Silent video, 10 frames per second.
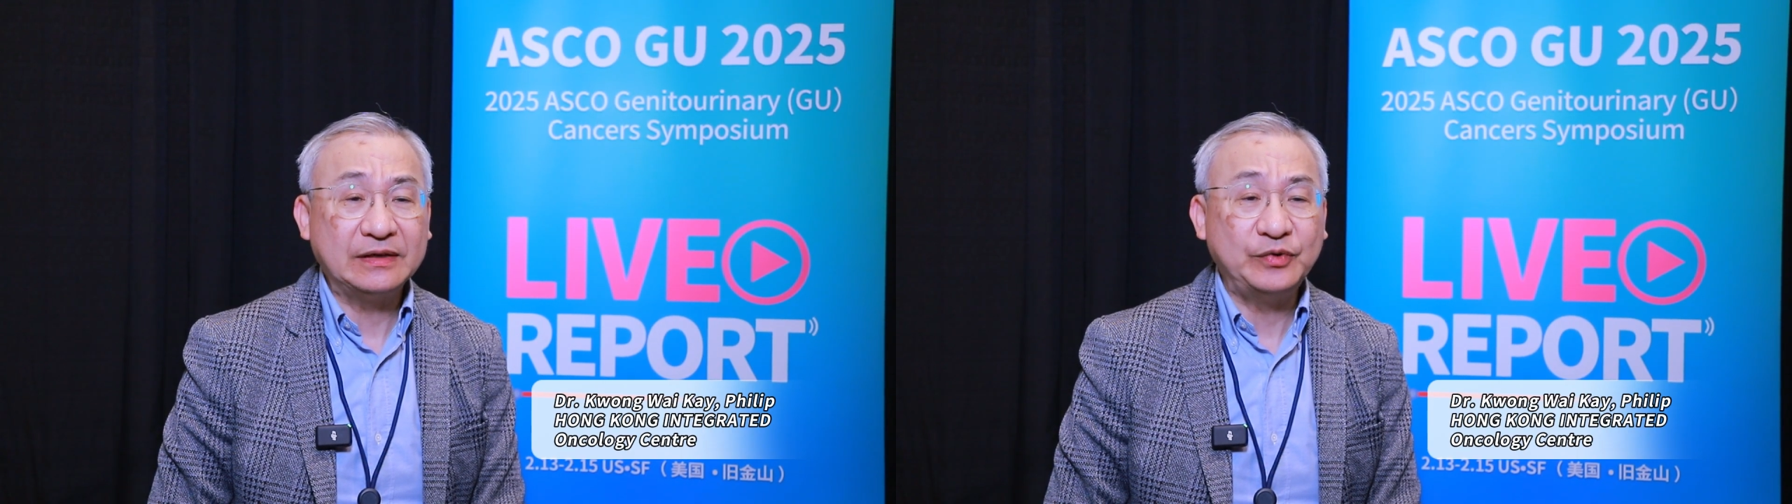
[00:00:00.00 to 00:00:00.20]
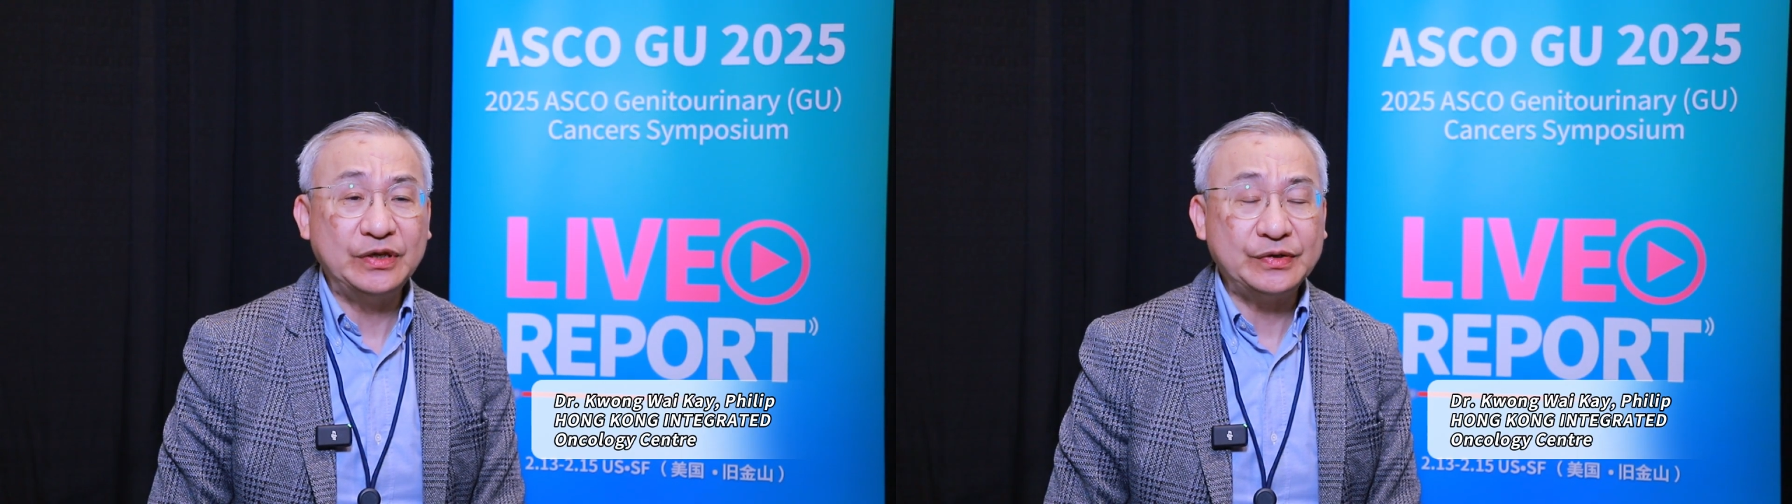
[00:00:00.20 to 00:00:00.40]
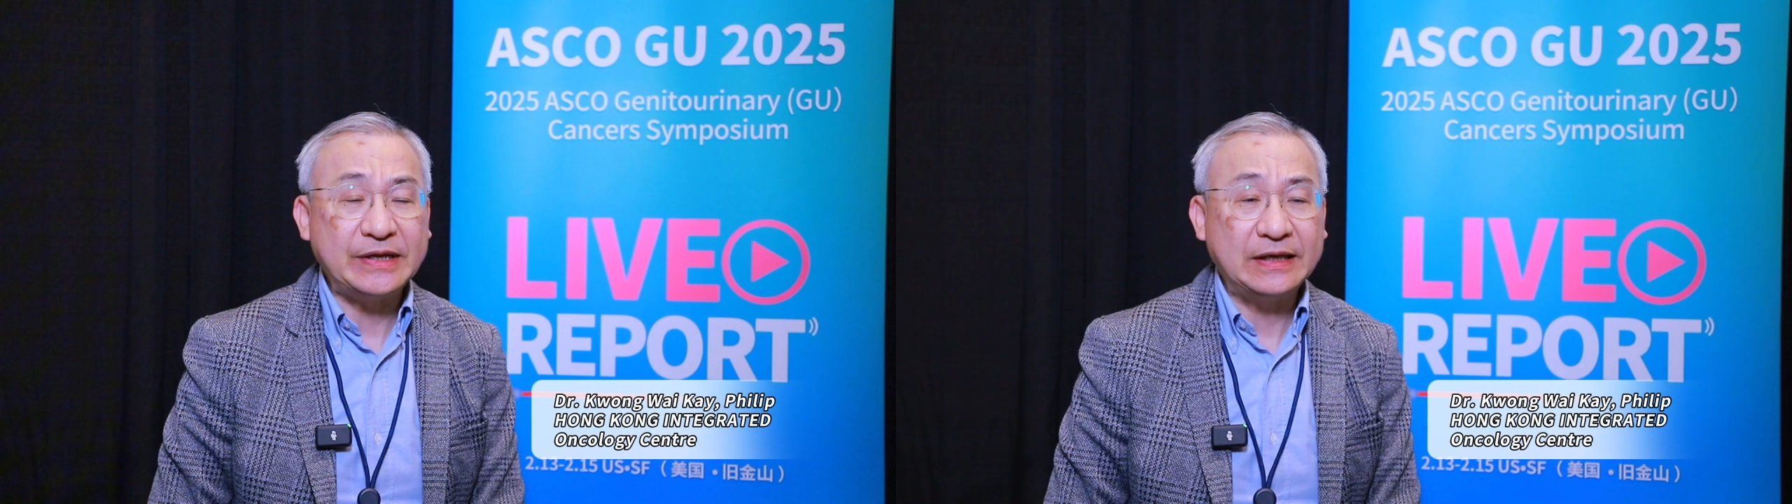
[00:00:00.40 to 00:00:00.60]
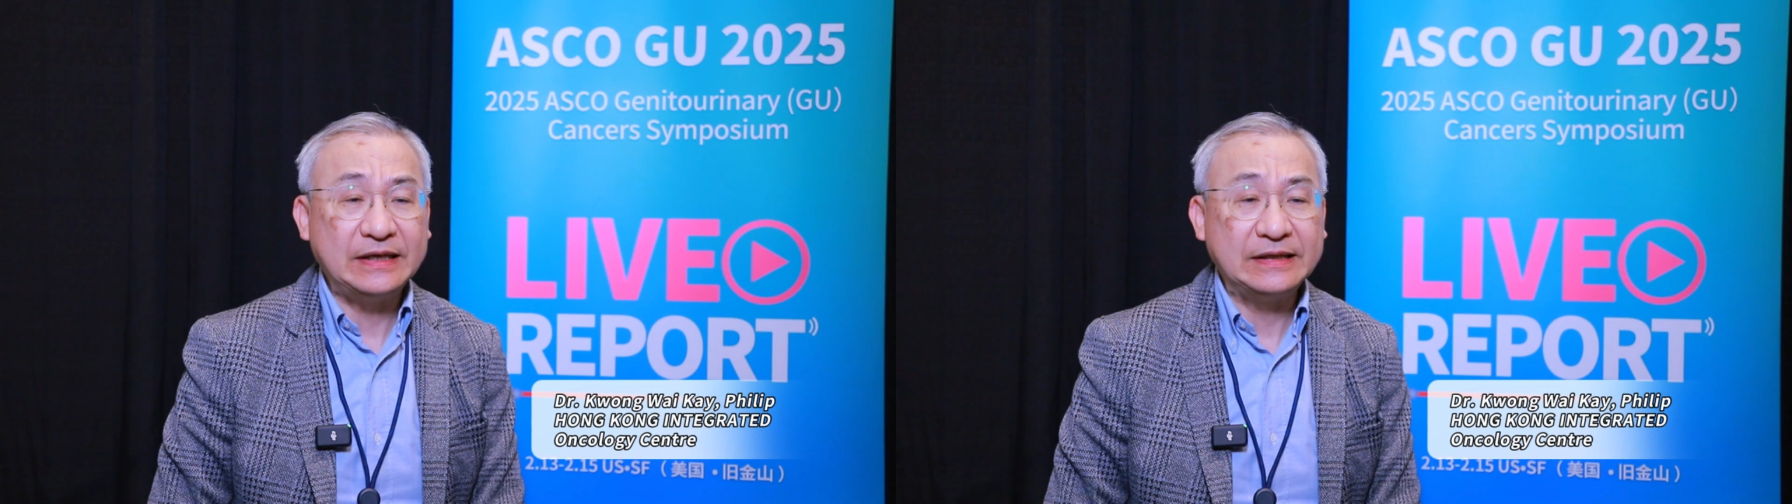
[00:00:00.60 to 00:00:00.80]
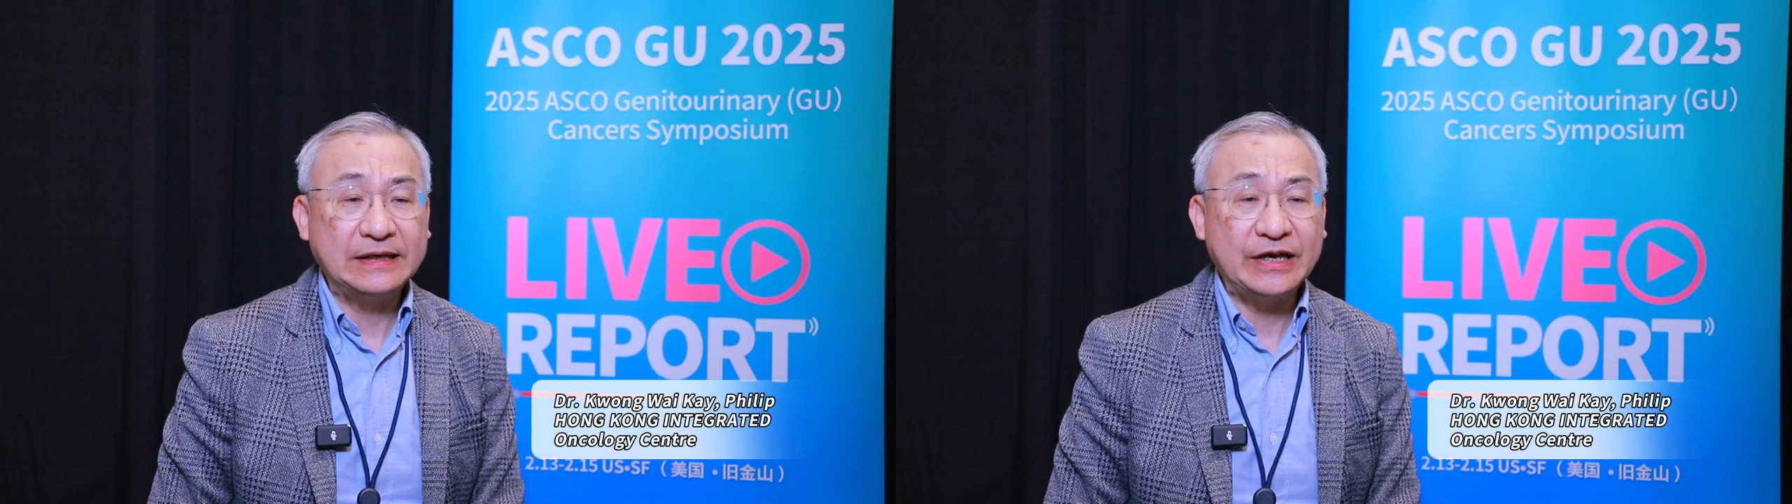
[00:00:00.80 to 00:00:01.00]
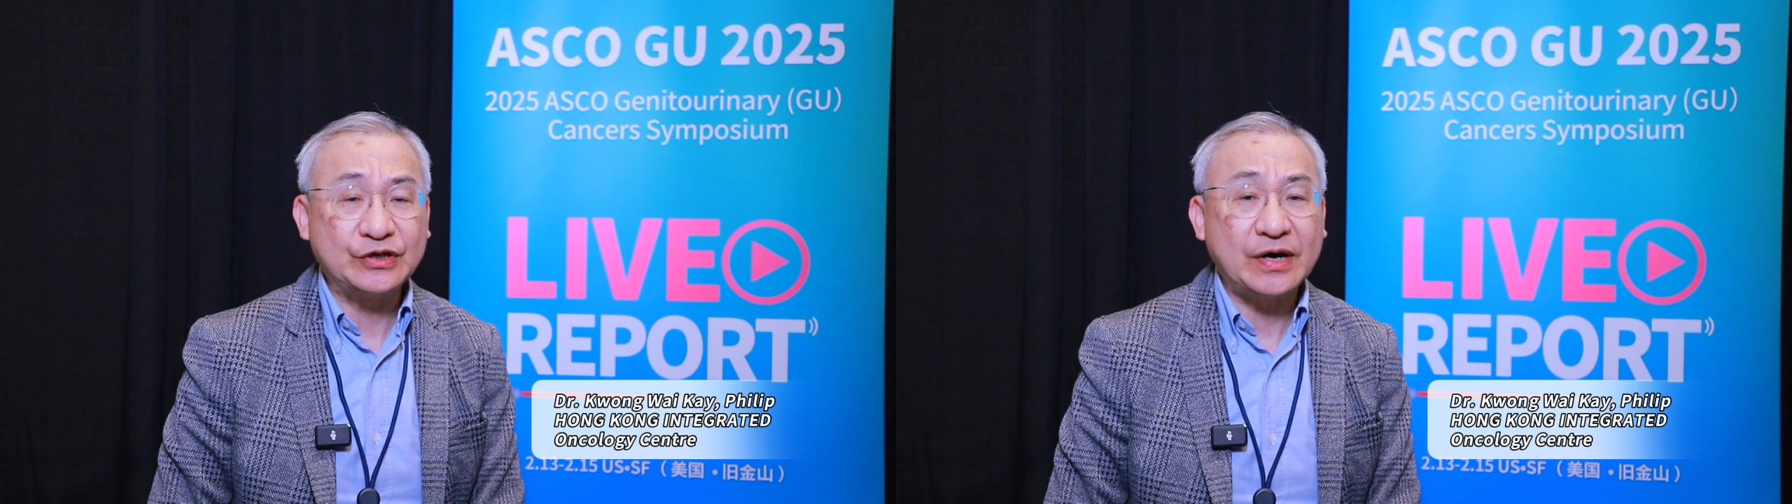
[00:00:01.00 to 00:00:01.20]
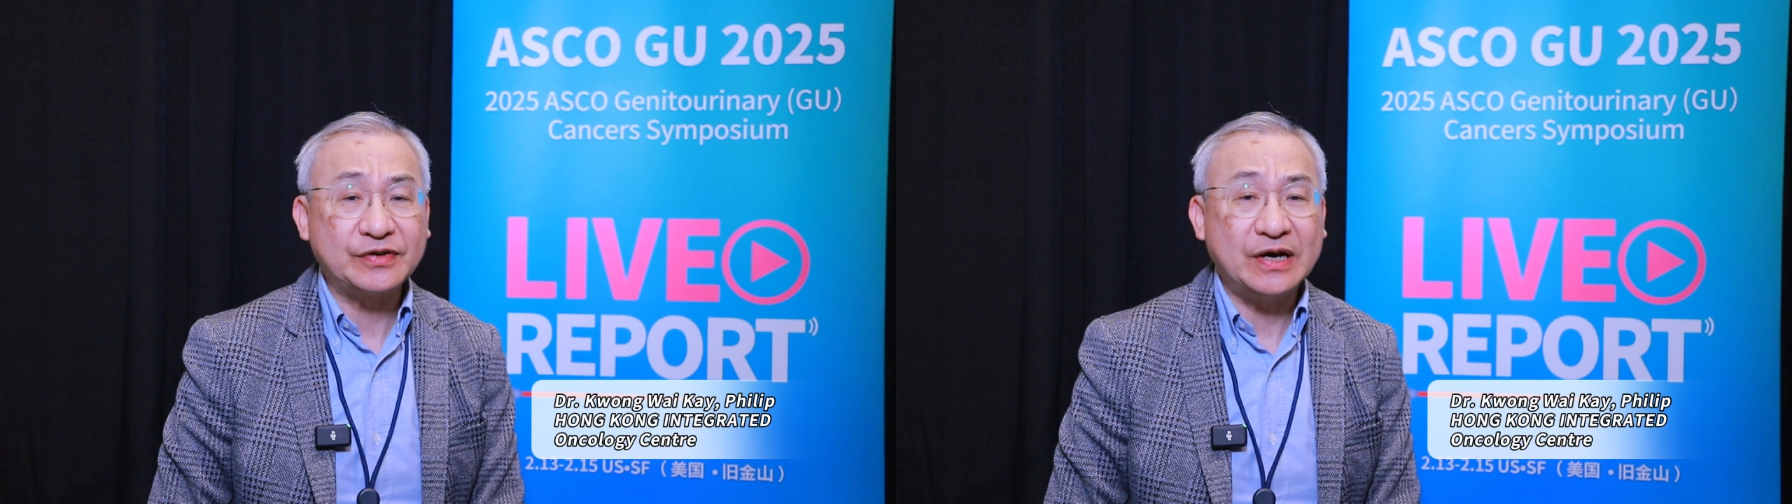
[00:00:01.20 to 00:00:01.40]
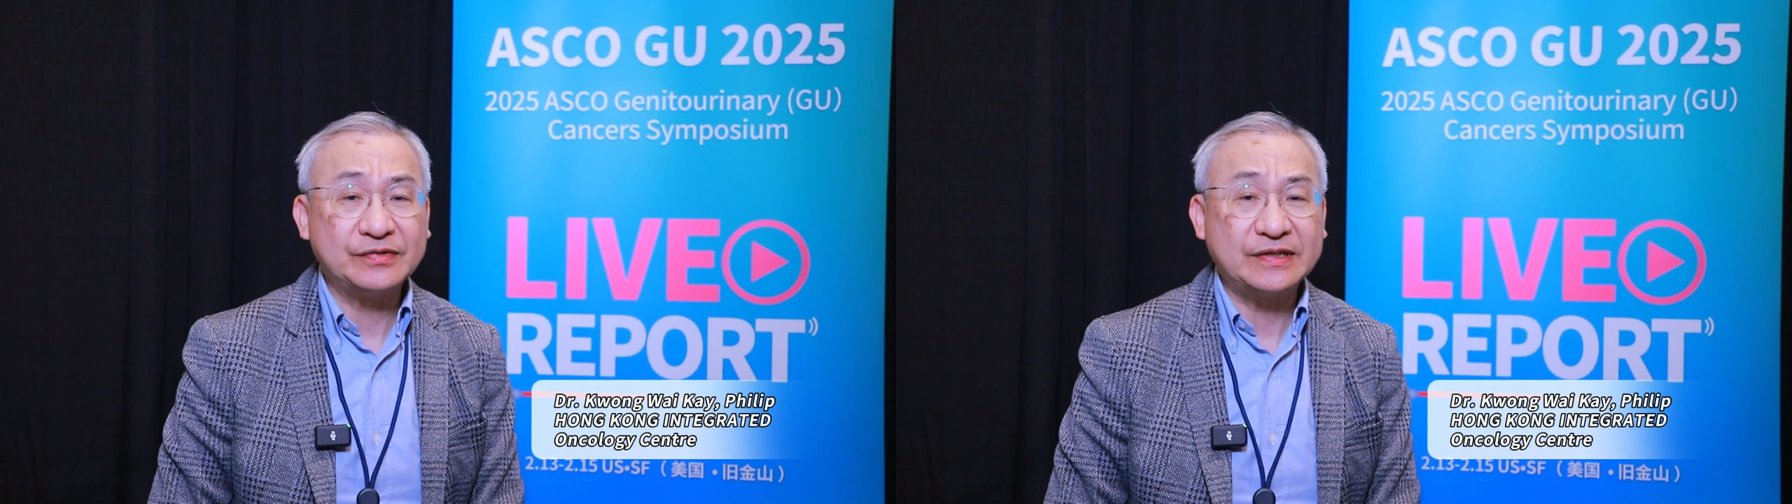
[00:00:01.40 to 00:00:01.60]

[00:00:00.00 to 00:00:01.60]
we know that in HRR